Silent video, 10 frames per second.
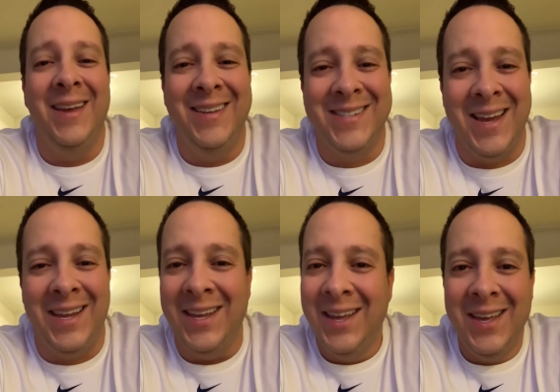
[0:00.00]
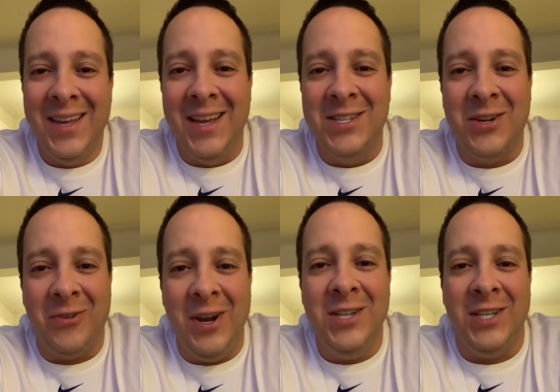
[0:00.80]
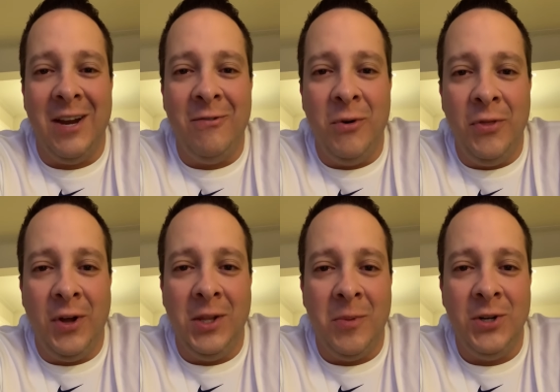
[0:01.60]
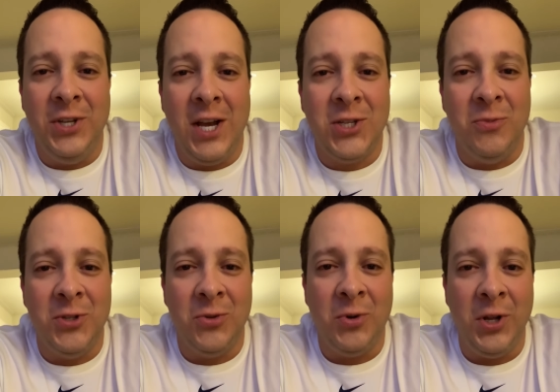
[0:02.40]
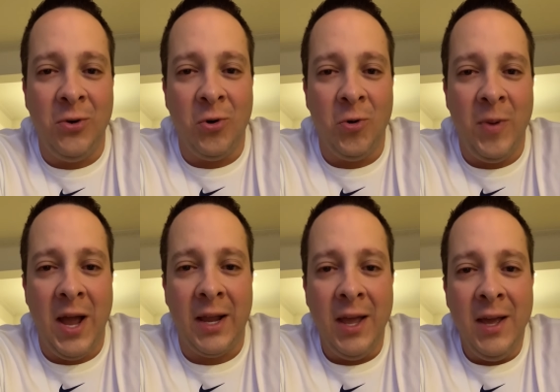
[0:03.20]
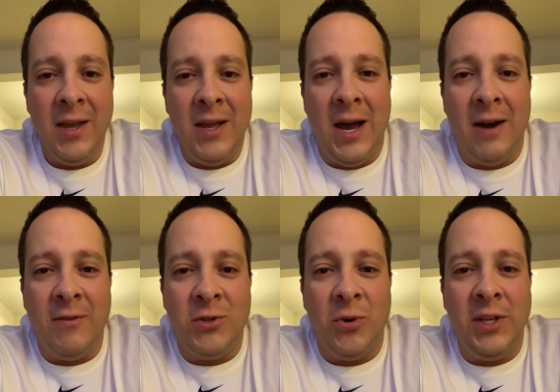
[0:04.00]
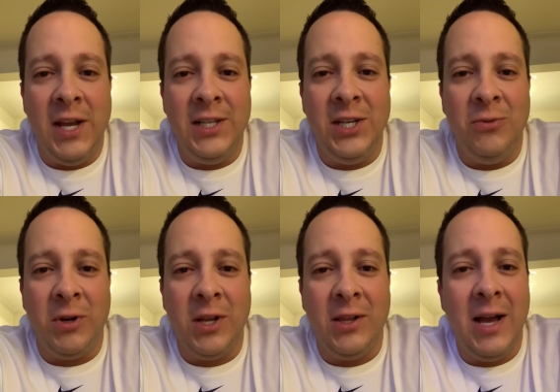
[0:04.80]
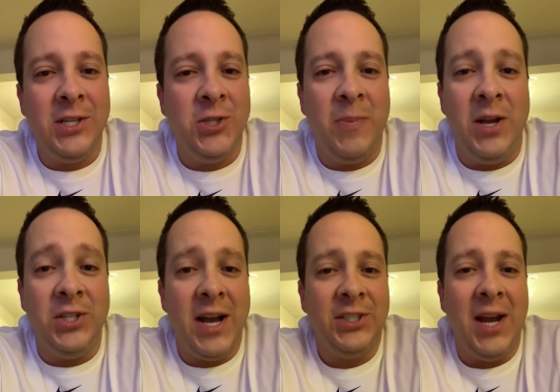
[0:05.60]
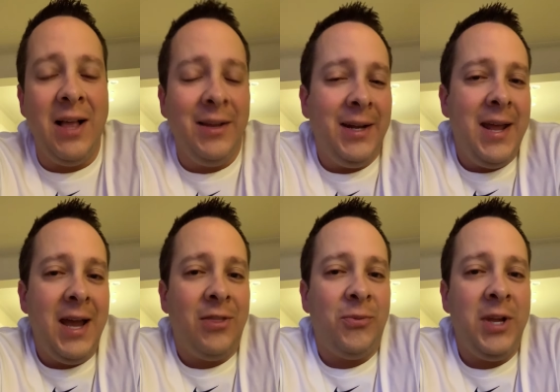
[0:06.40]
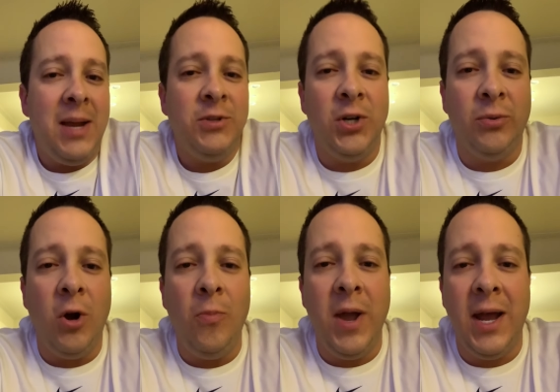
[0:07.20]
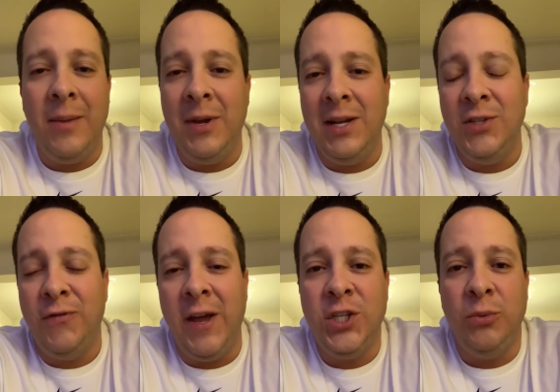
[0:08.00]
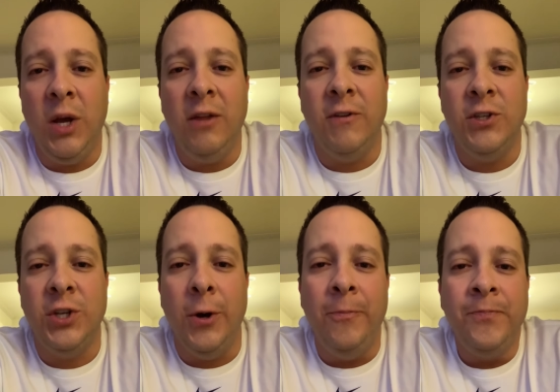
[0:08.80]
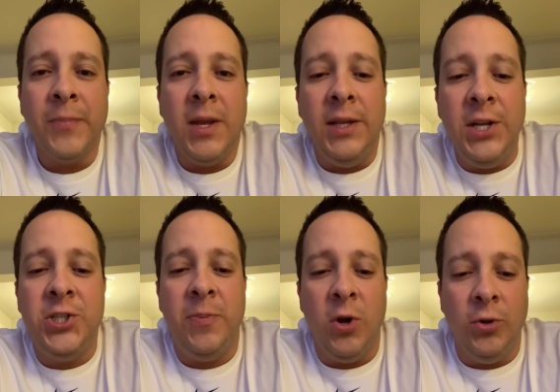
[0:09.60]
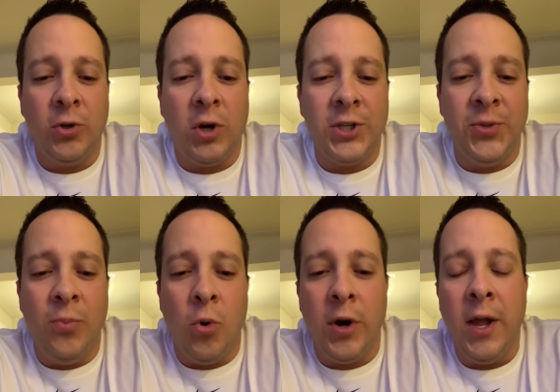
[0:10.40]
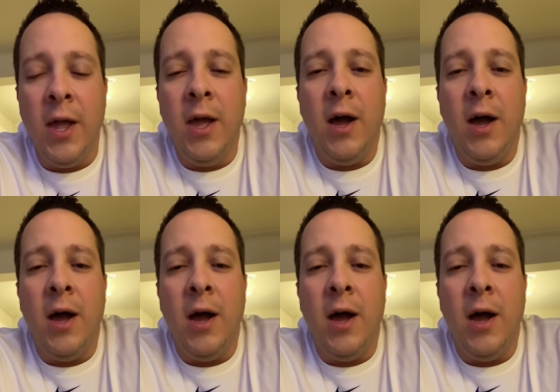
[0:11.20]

it's like, it's crazy. Everyone thought Lamar Jackson was the running quarterback out of the 2018 rookie class. It's been Josh Allen, and heck, three games in a row, man. I mean, he's fantasy relevant, so needs to be owned across the board.